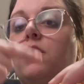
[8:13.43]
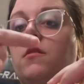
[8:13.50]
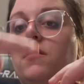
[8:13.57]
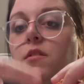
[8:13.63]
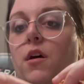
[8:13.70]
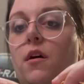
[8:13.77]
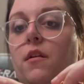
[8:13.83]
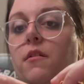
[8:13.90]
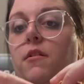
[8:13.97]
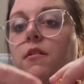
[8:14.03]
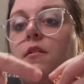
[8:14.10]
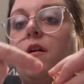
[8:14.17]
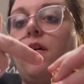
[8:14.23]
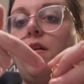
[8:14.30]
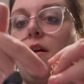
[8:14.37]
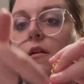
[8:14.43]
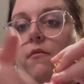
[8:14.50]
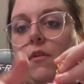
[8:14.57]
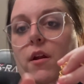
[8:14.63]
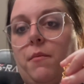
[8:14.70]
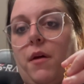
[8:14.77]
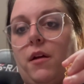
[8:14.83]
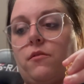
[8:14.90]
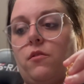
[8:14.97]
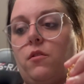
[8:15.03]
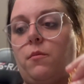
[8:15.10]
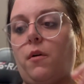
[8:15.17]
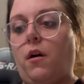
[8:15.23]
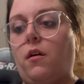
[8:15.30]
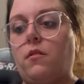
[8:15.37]
done it, and ran it back through the
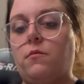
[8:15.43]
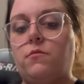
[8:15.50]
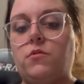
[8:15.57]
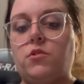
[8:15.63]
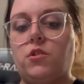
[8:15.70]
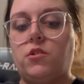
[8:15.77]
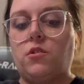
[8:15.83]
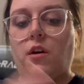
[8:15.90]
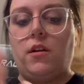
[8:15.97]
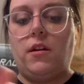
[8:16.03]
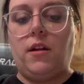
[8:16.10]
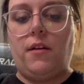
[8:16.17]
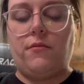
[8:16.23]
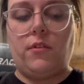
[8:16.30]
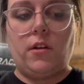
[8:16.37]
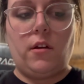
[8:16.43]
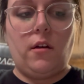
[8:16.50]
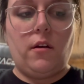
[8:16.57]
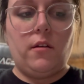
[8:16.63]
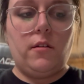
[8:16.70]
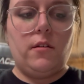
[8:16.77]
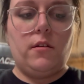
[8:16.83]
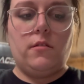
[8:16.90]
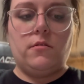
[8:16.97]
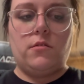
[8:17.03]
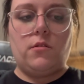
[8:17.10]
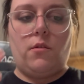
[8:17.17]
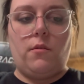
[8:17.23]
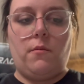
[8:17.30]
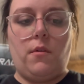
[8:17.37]
bottom just so I didn't have to cut it and
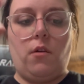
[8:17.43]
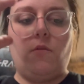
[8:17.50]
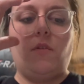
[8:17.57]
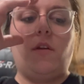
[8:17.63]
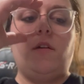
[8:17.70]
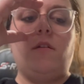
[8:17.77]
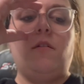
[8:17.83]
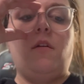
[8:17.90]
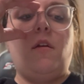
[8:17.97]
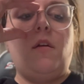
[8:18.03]
sew it on there.